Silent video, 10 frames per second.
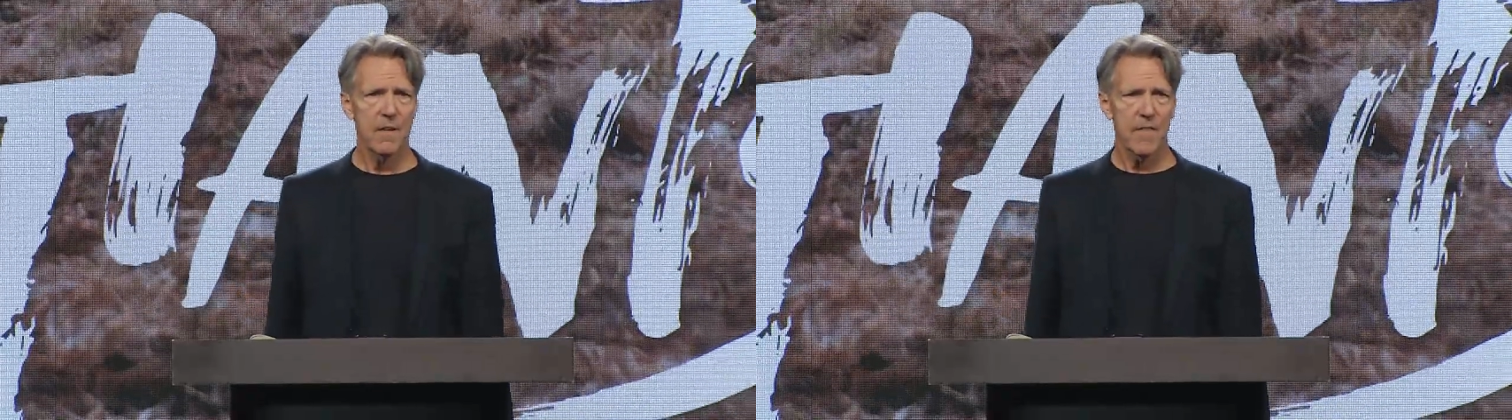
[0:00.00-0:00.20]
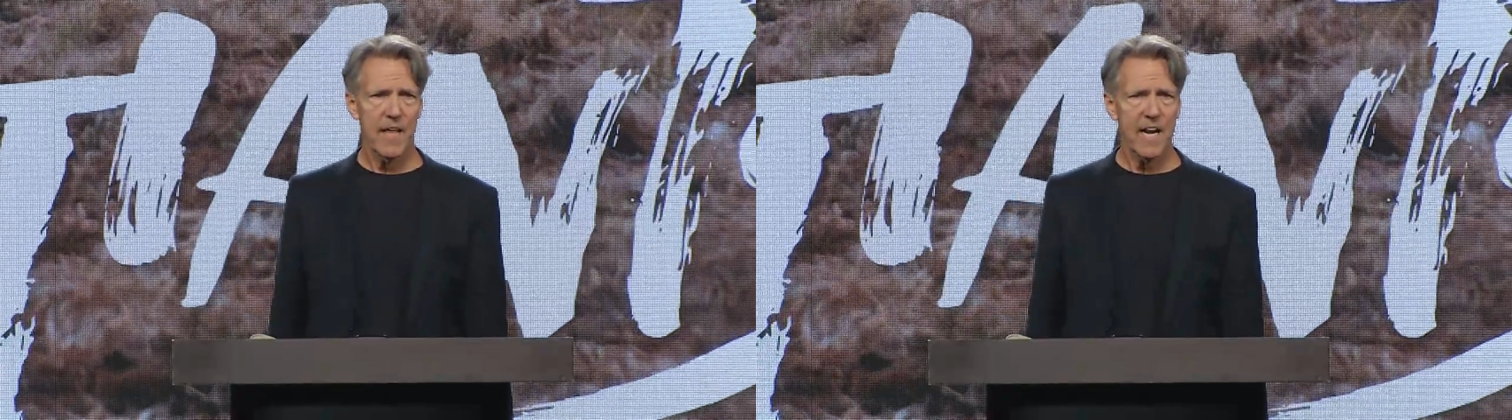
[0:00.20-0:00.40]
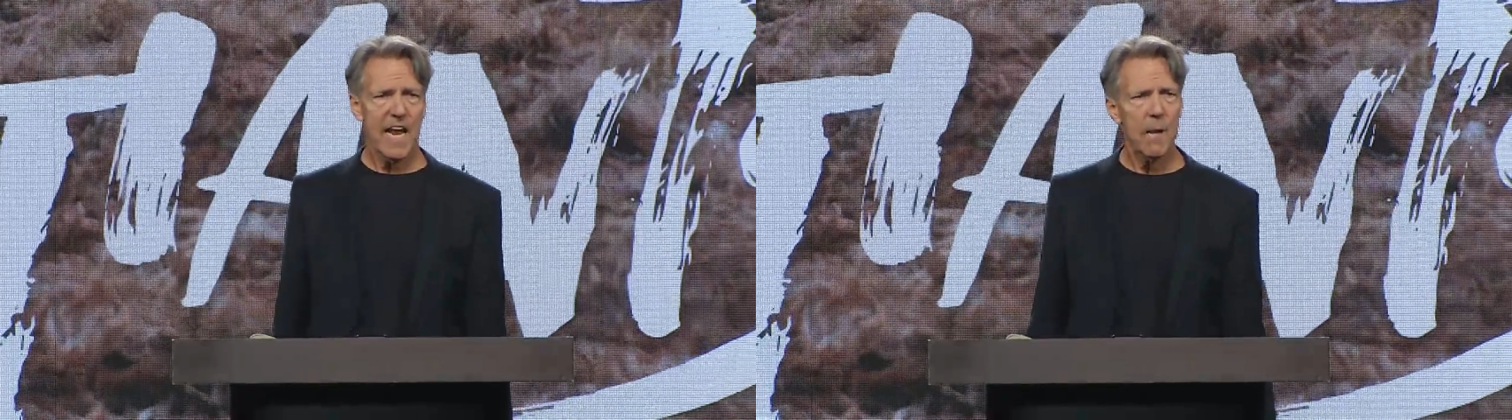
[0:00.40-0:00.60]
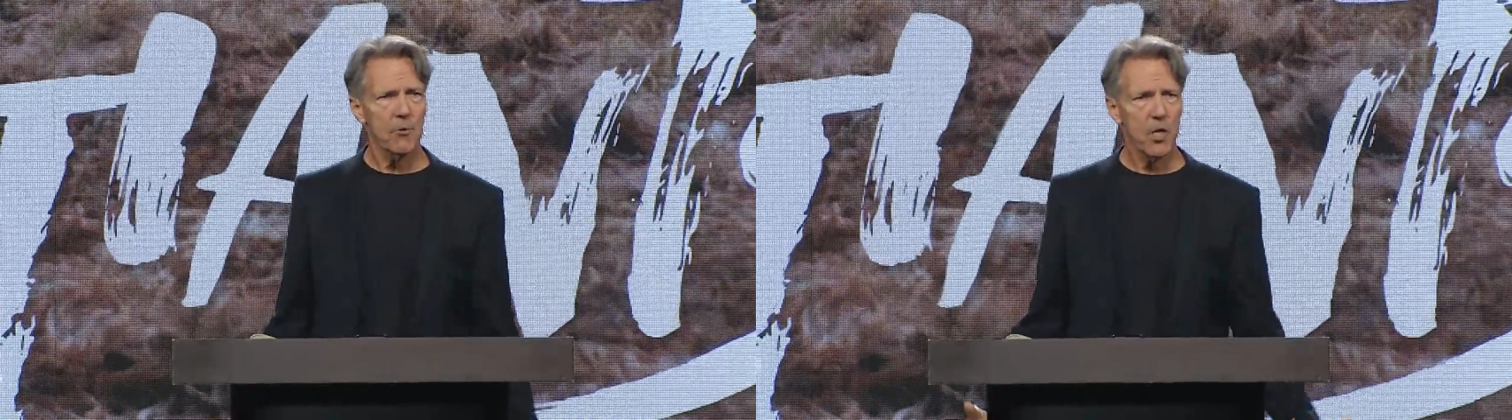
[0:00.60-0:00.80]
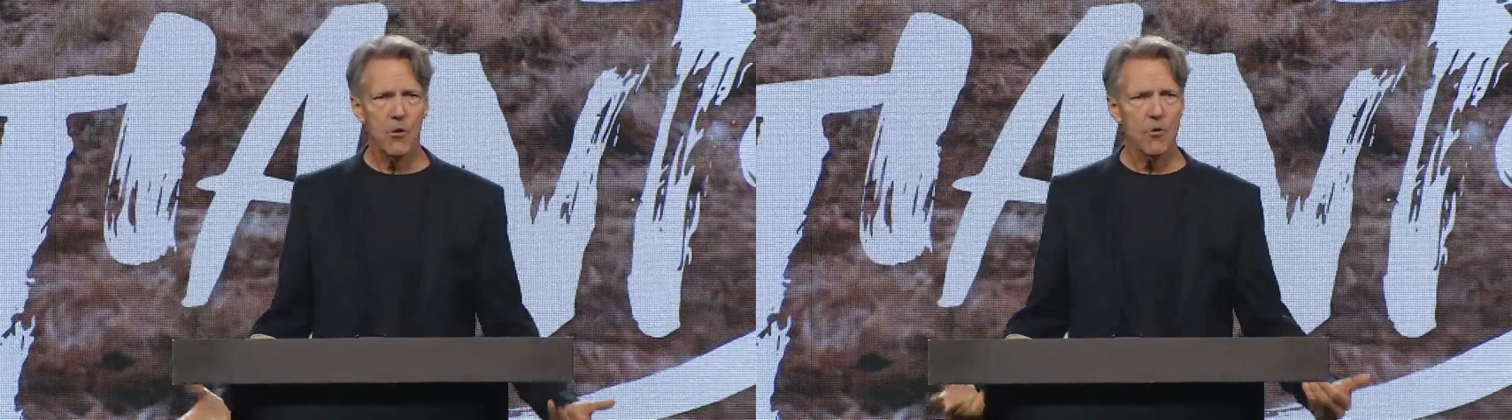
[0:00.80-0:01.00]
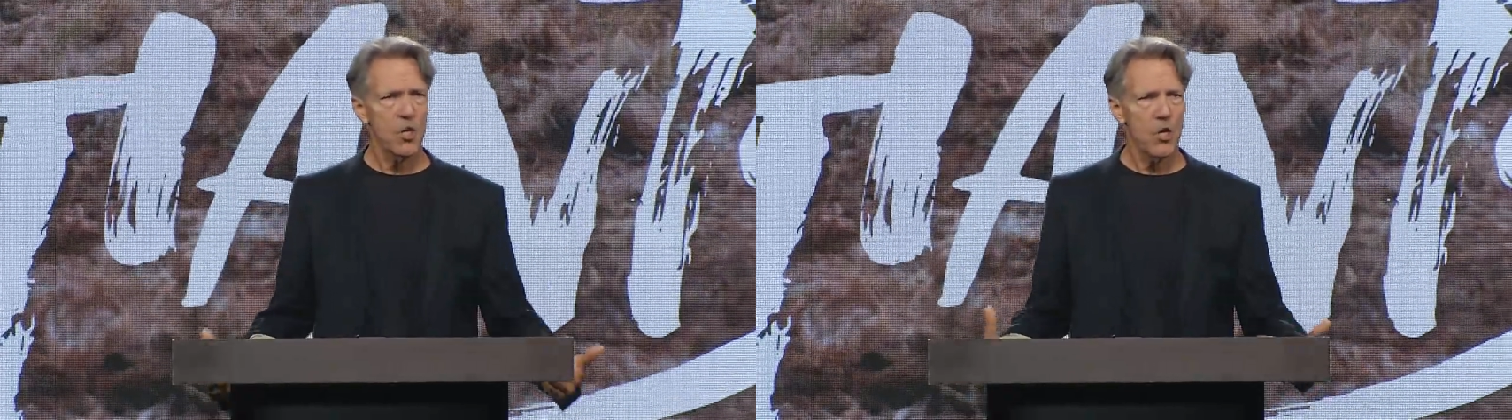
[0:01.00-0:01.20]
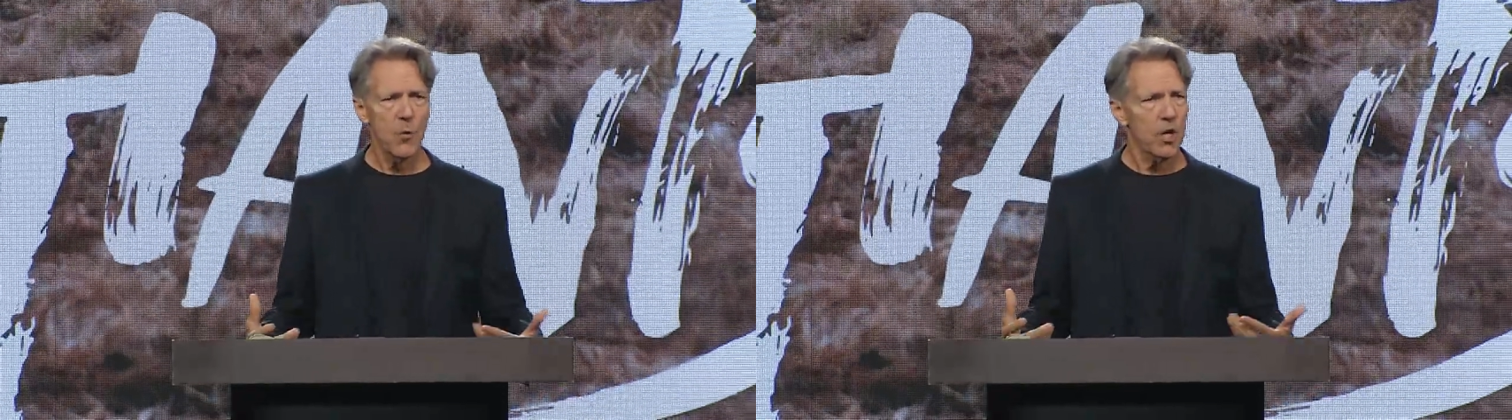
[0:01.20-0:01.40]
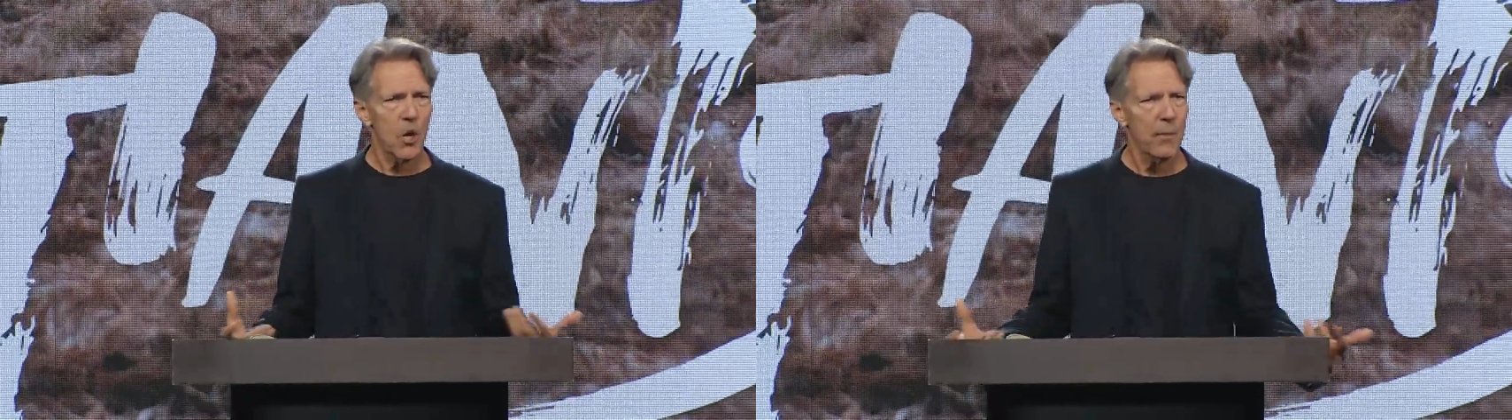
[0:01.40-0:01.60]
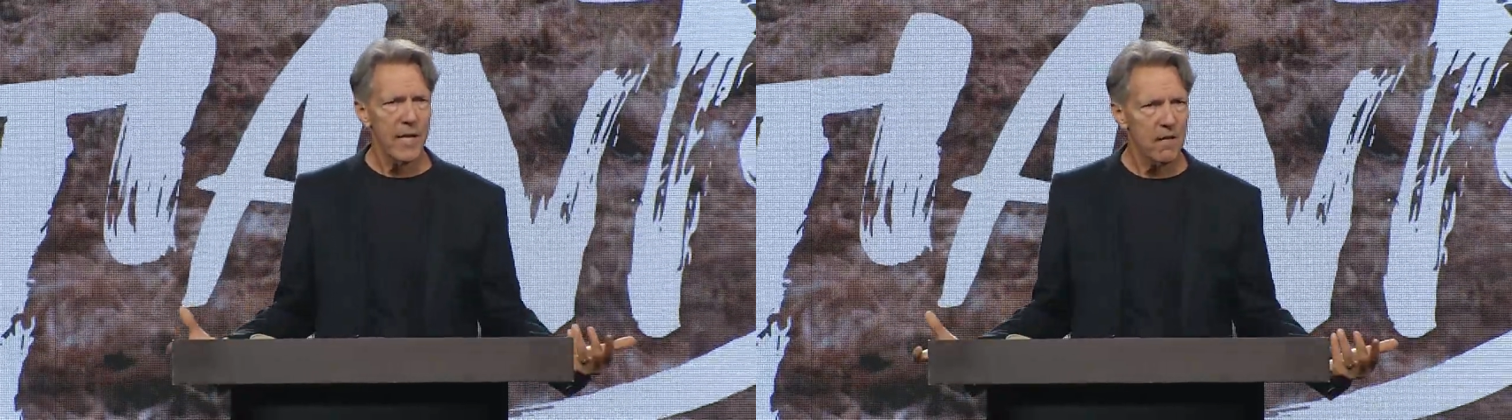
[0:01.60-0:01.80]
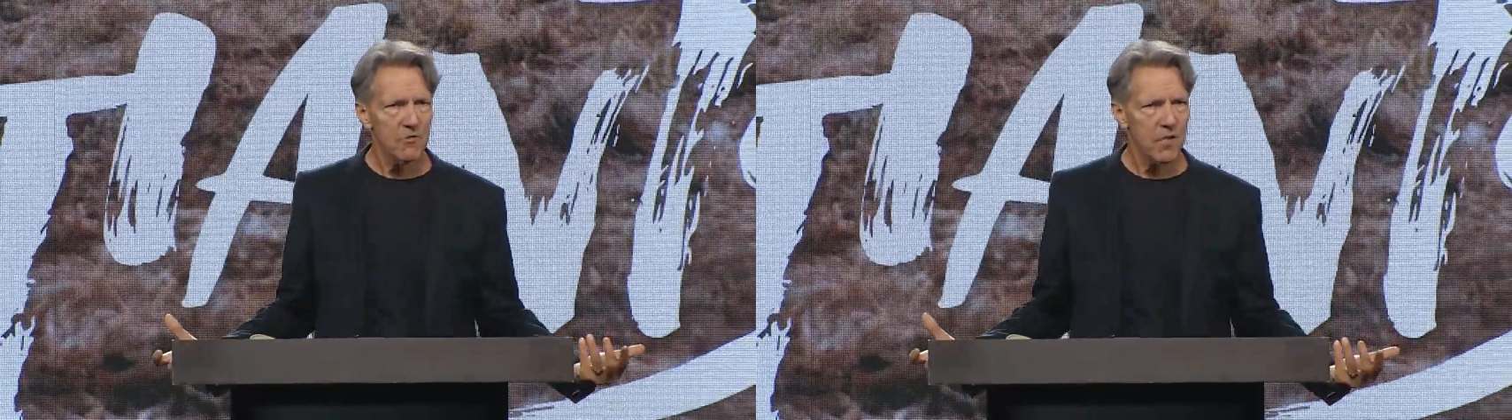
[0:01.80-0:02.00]
that enable you to do what
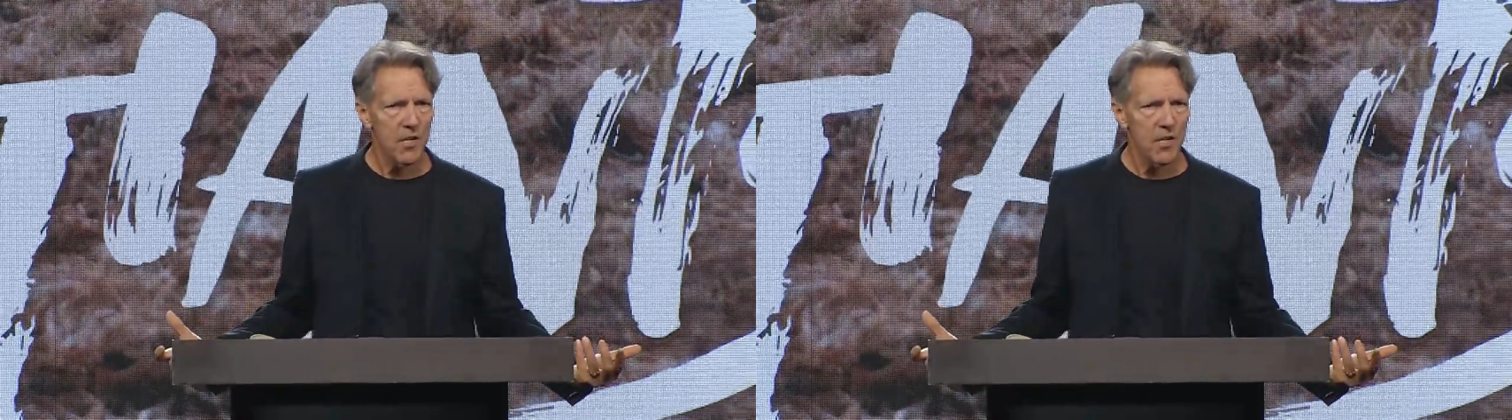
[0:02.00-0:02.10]
nobody else